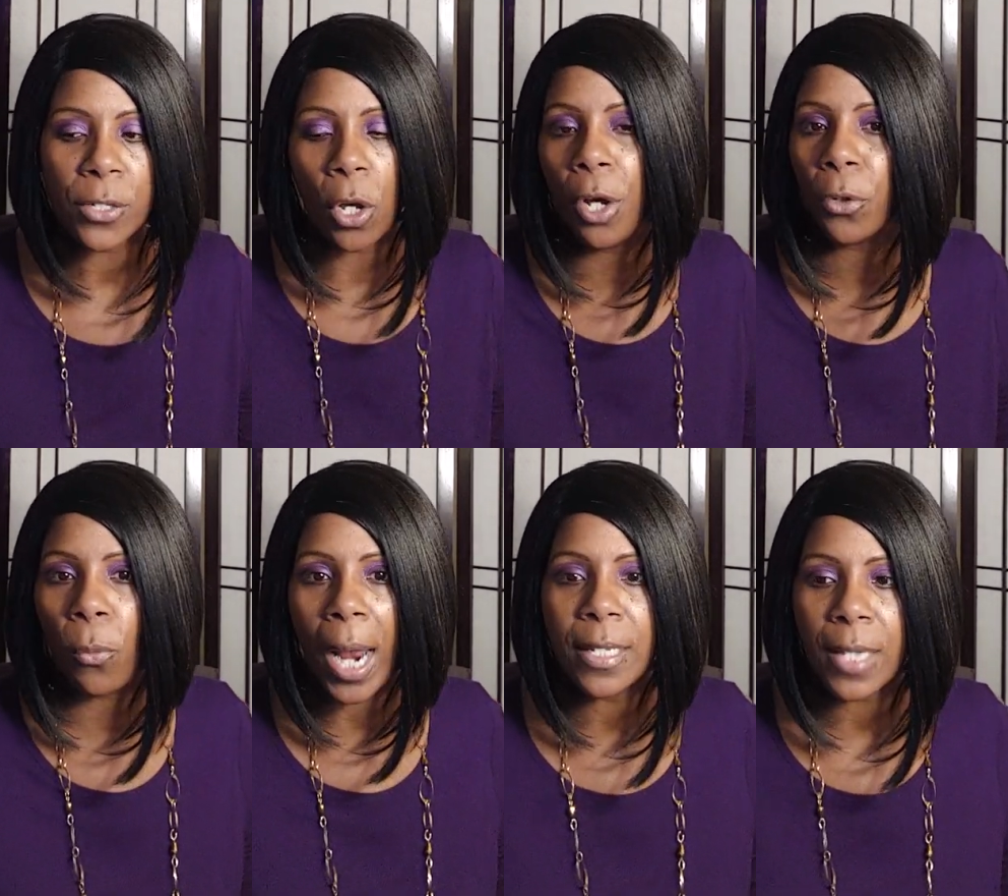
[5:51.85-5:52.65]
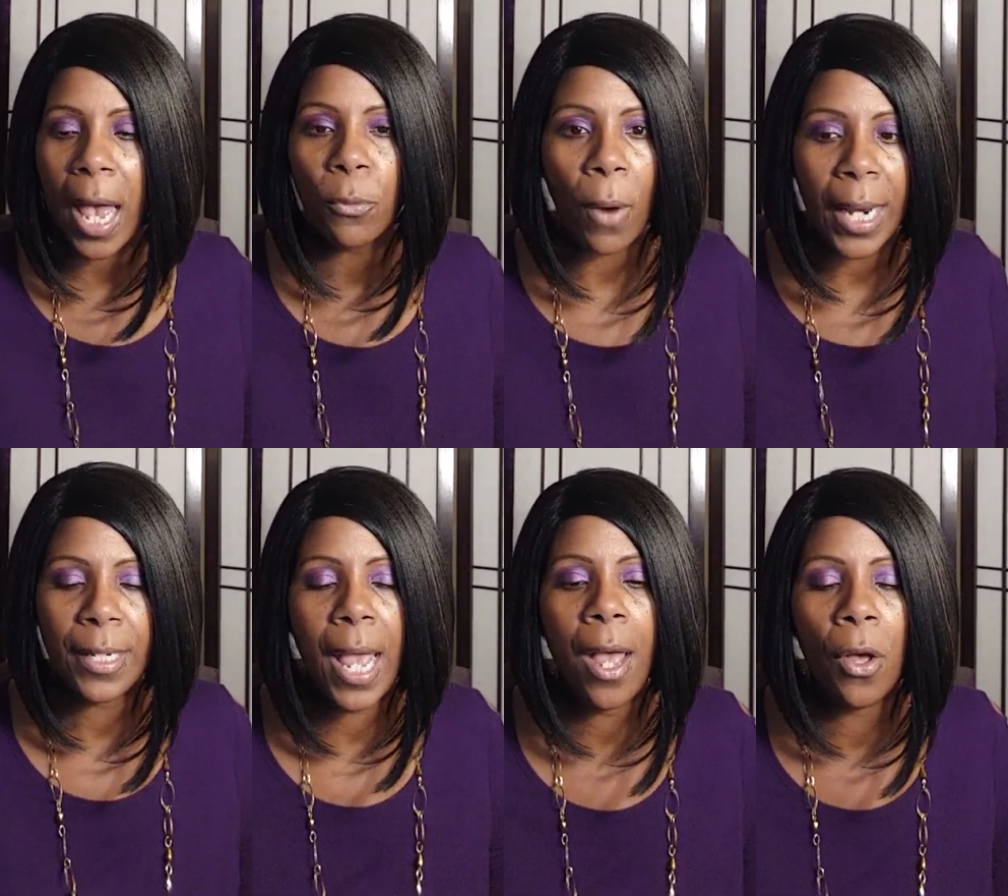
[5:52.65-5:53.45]
So on the right side,
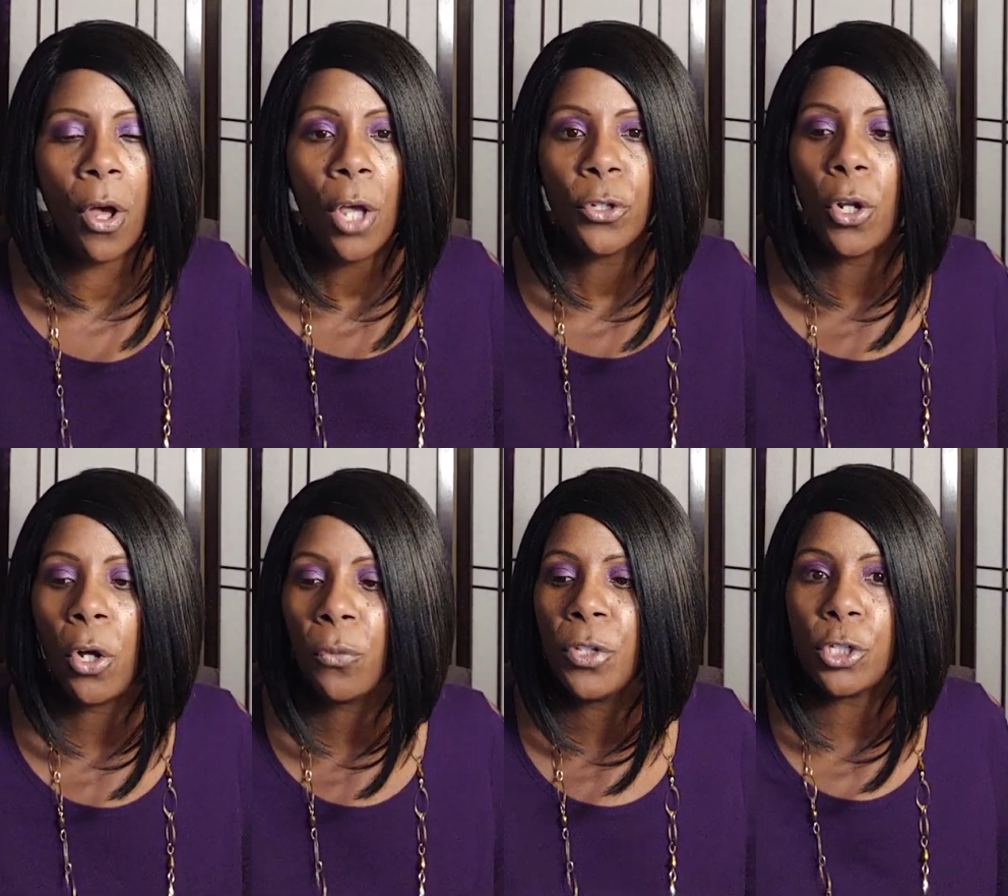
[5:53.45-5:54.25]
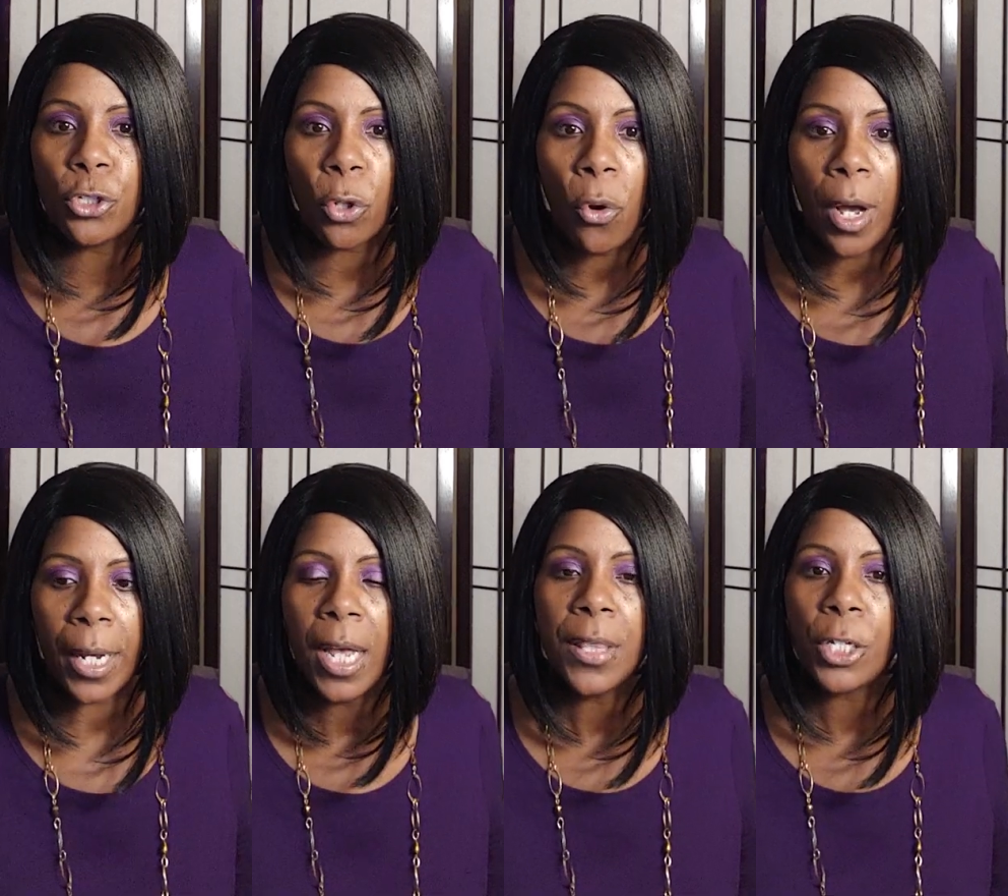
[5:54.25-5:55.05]
write down, the
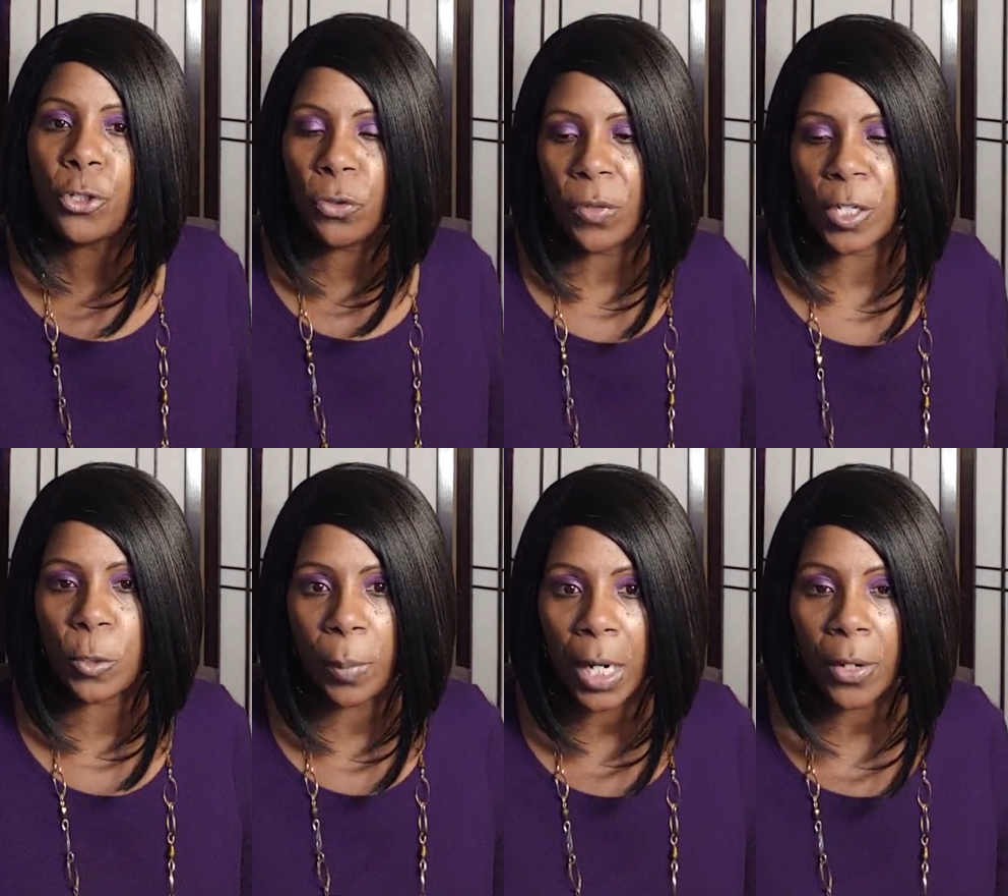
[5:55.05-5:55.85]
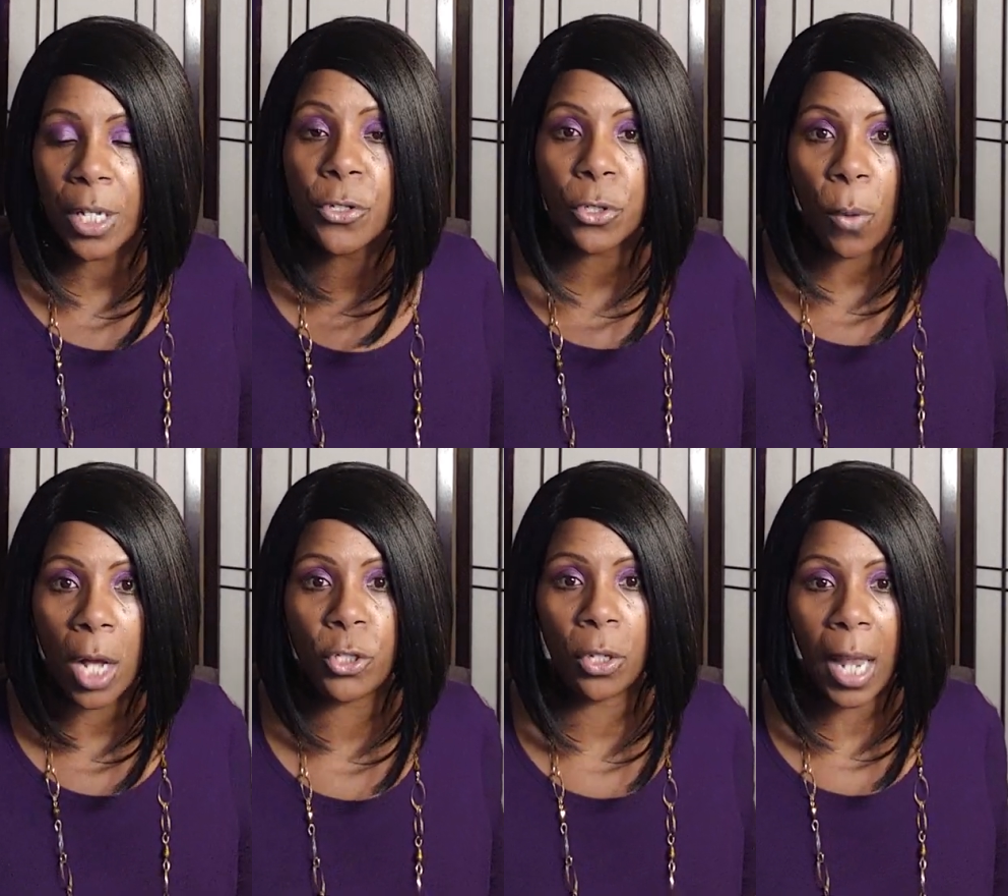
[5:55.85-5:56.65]
joy that you've experienced
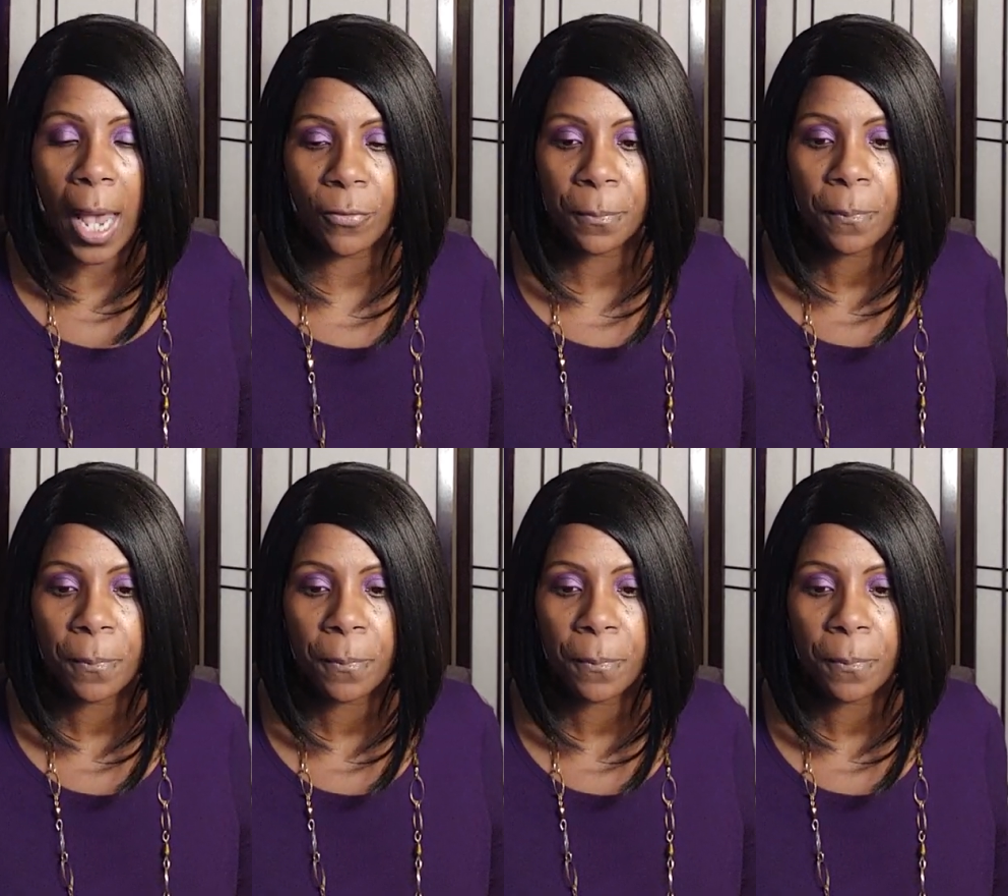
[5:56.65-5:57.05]
throughout your life.